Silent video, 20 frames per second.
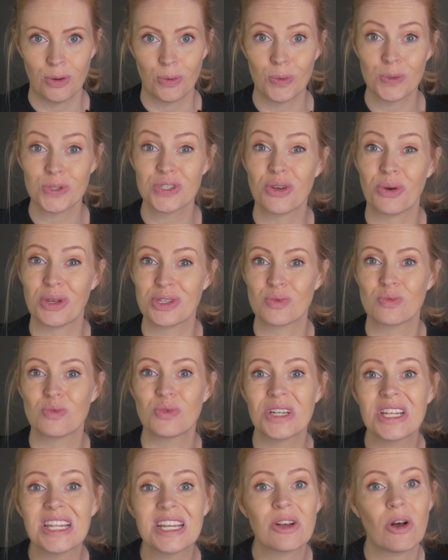Also, it's
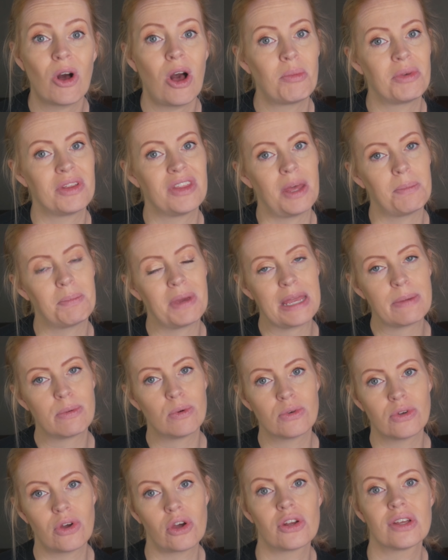really common that people
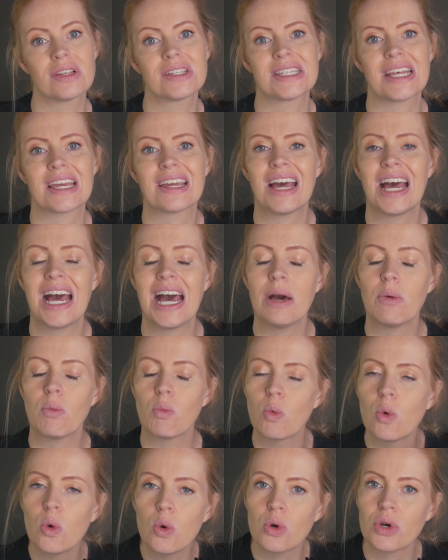notice they can't
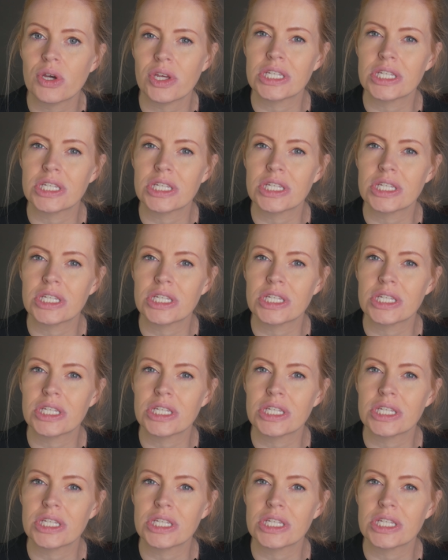walk